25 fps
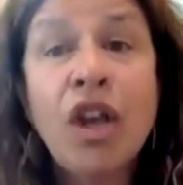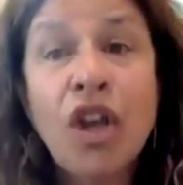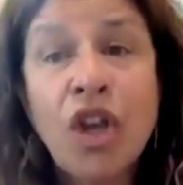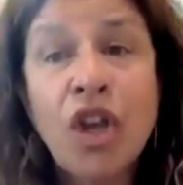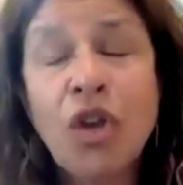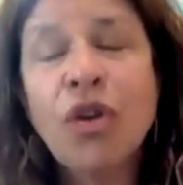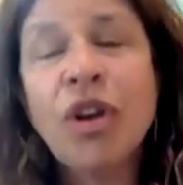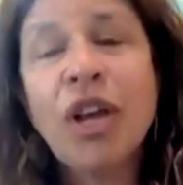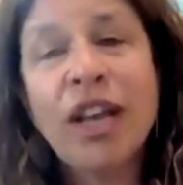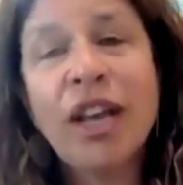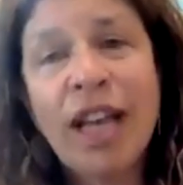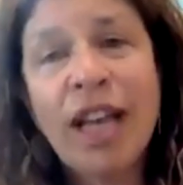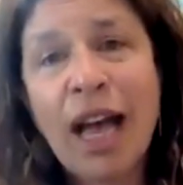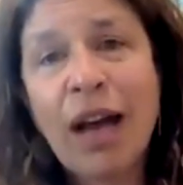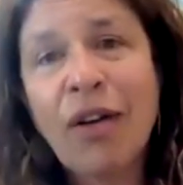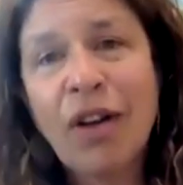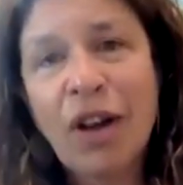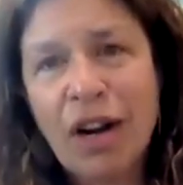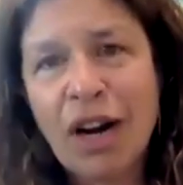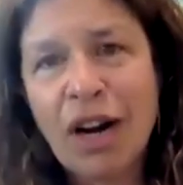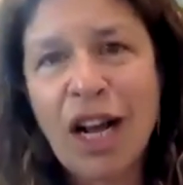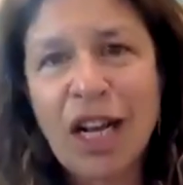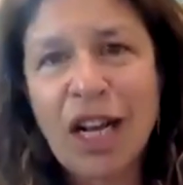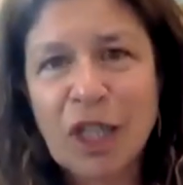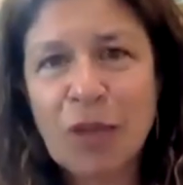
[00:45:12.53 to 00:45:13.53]
you can count
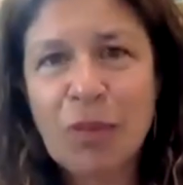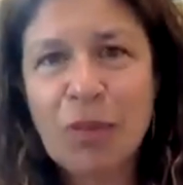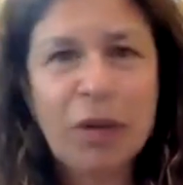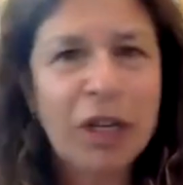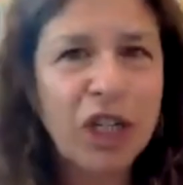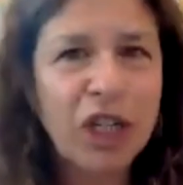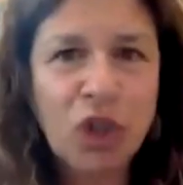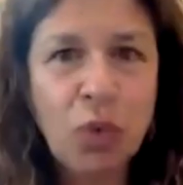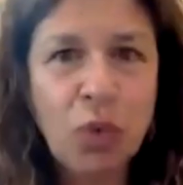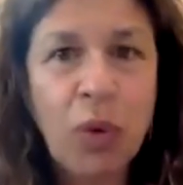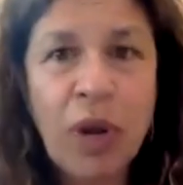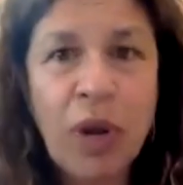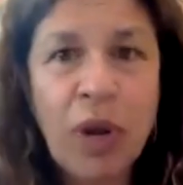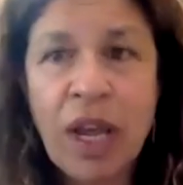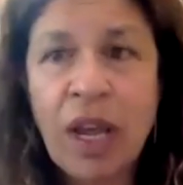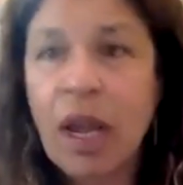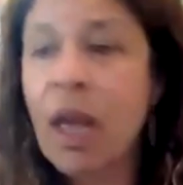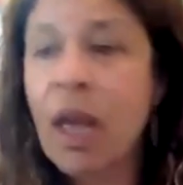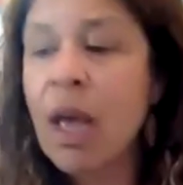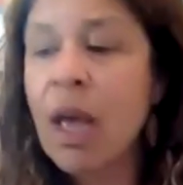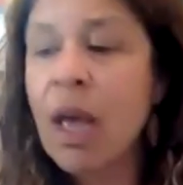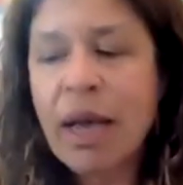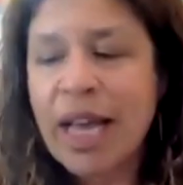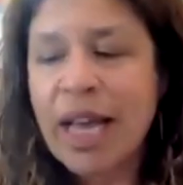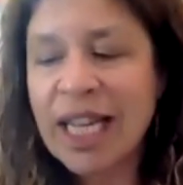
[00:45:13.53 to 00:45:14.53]
on us because we